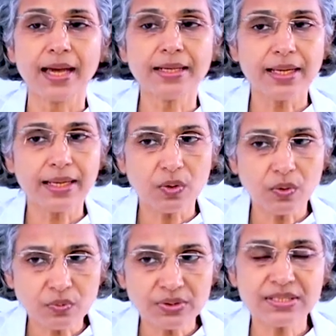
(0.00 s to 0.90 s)
And
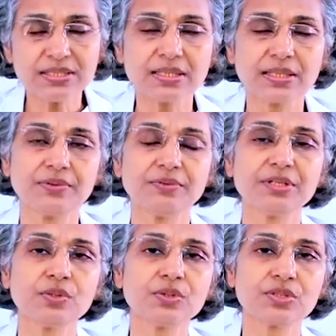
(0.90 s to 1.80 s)
along with this
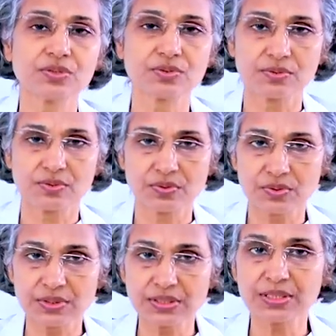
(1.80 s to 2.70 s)

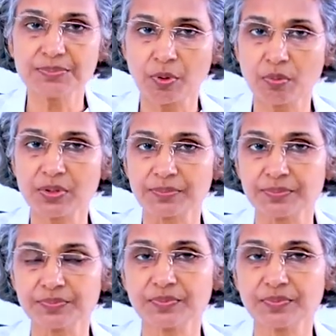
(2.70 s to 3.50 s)
varicosity problem,